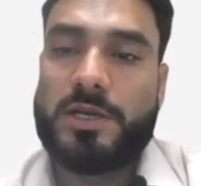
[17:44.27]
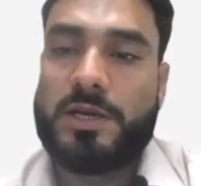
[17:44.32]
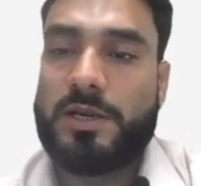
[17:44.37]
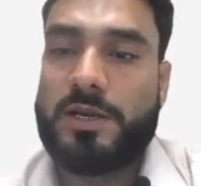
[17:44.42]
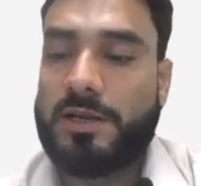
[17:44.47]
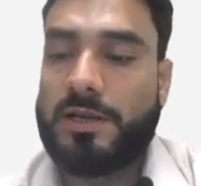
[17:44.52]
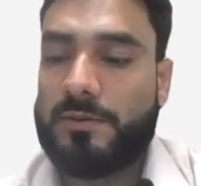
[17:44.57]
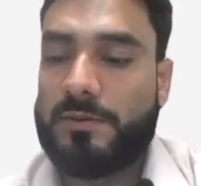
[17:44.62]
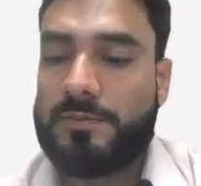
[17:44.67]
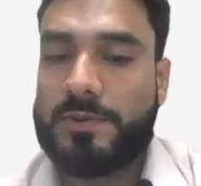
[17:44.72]

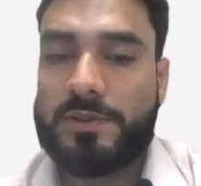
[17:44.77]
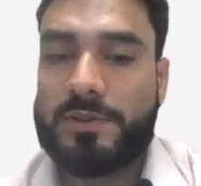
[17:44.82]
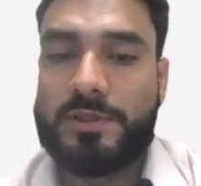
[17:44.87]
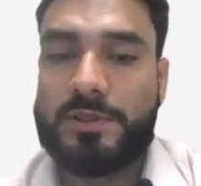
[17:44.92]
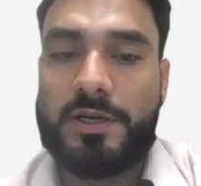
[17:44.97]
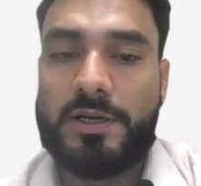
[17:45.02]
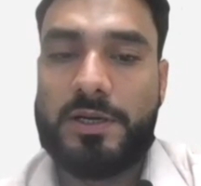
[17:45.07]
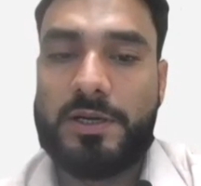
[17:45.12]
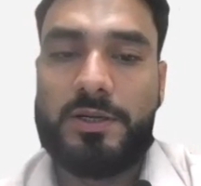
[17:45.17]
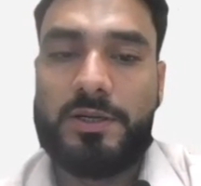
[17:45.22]
and after
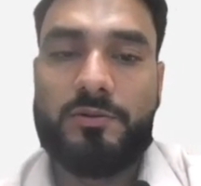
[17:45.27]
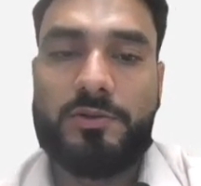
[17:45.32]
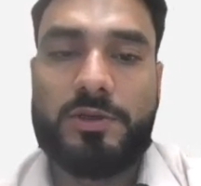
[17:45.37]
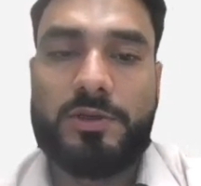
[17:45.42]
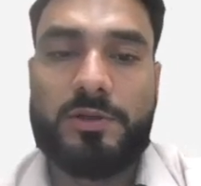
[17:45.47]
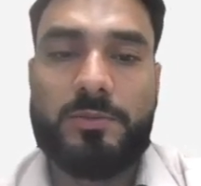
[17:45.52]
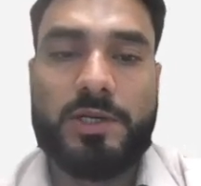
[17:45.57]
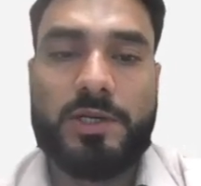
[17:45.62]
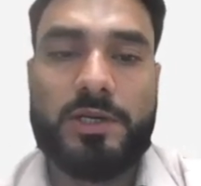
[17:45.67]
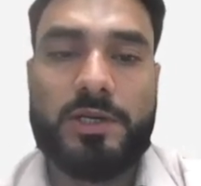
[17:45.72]
that
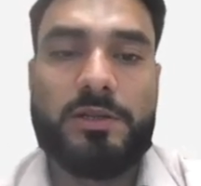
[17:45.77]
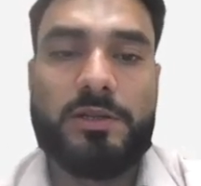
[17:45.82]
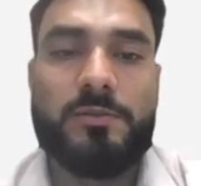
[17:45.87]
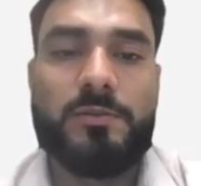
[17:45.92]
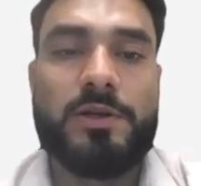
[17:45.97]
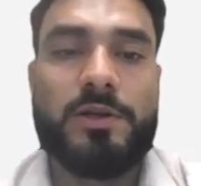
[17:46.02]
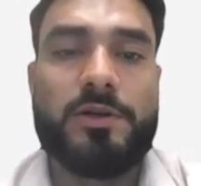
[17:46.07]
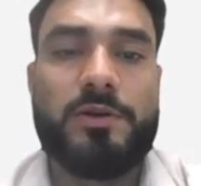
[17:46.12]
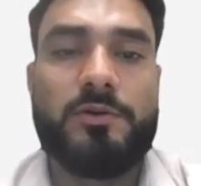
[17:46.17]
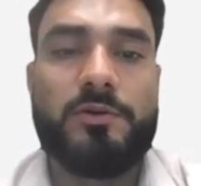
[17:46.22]
user
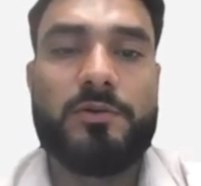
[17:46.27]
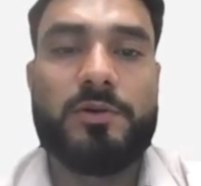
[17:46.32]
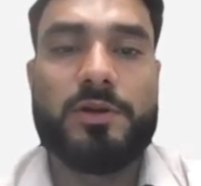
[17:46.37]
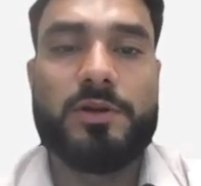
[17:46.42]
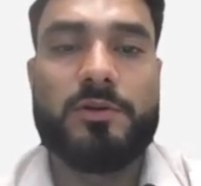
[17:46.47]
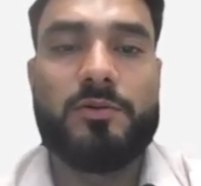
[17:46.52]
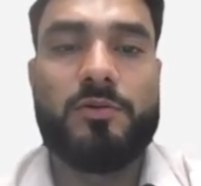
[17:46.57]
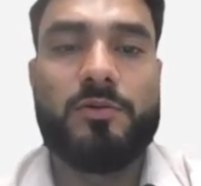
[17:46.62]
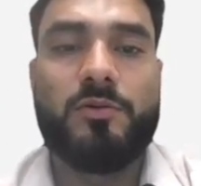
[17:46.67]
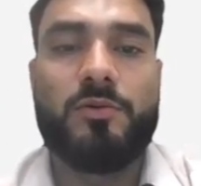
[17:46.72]
management you
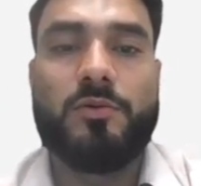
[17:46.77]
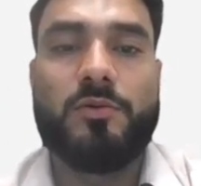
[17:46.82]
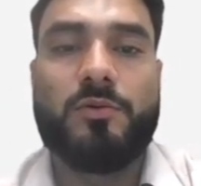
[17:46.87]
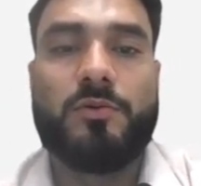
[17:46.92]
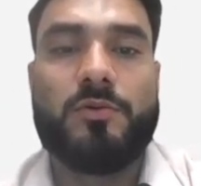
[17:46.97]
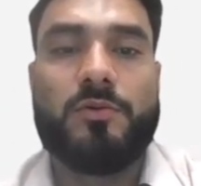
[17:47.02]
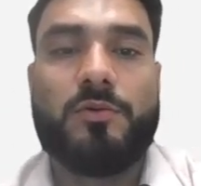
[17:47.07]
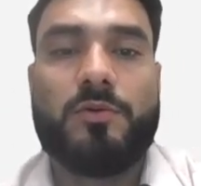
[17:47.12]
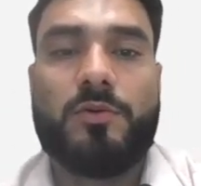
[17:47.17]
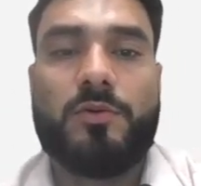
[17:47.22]
can go.
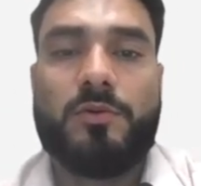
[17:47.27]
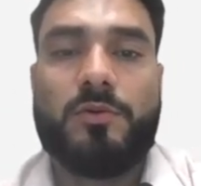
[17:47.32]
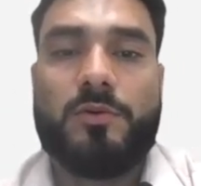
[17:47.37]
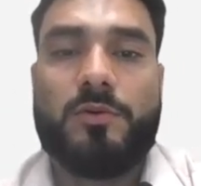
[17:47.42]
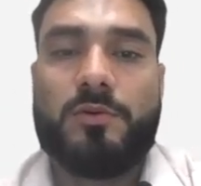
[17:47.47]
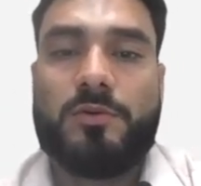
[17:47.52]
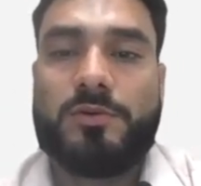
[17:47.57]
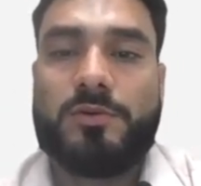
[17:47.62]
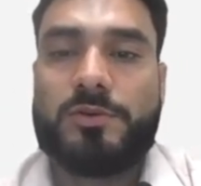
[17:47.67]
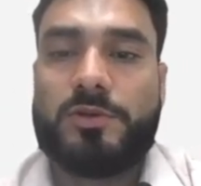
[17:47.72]

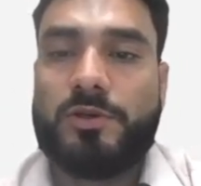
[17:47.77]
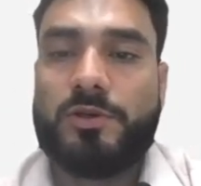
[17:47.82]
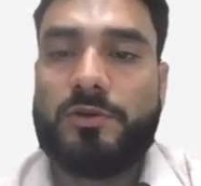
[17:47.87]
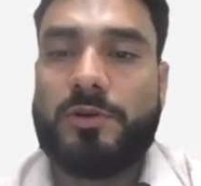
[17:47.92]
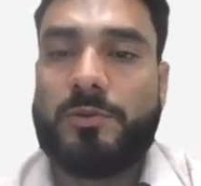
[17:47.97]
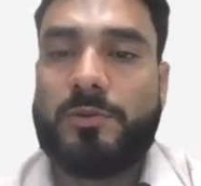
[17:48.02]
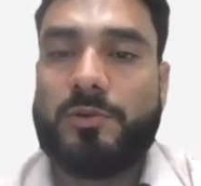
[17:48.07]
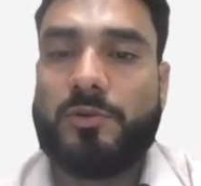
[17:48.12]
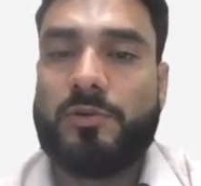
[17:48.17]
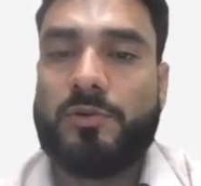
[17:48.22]
So you
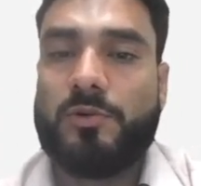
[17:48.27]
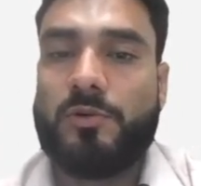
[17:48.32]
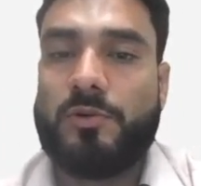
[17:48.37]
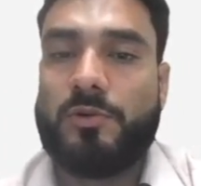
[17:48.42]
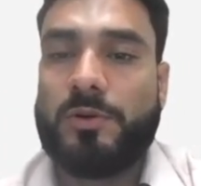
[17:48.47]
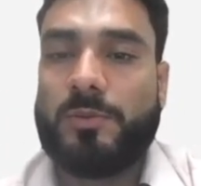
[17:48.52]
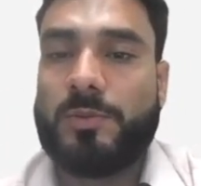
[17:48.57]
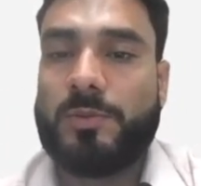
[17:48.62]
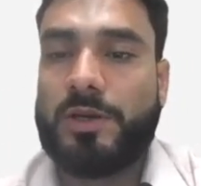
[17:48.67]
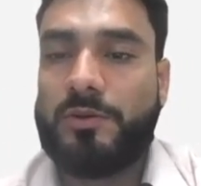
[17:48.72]
have to go
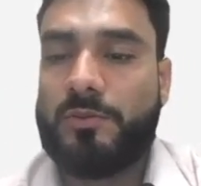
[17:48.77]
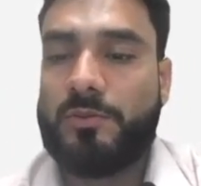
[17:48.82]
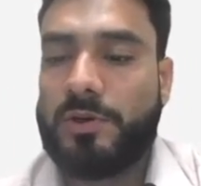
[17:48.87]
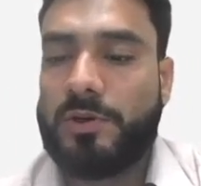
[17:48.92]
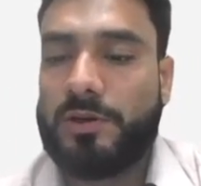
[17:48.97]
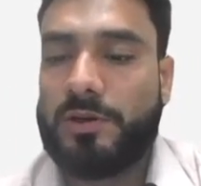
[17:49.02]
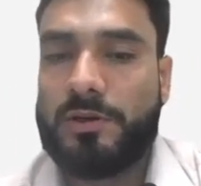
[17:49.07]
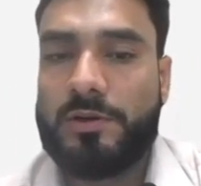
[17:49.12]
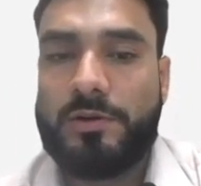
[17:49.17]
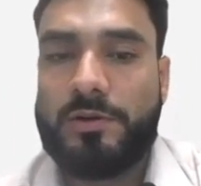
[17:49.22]
one by
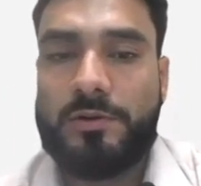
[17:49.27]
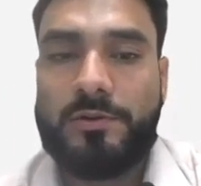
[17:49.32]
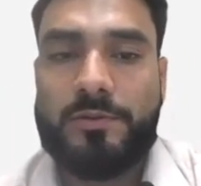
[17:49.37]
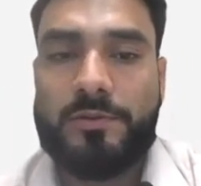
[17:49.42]
one,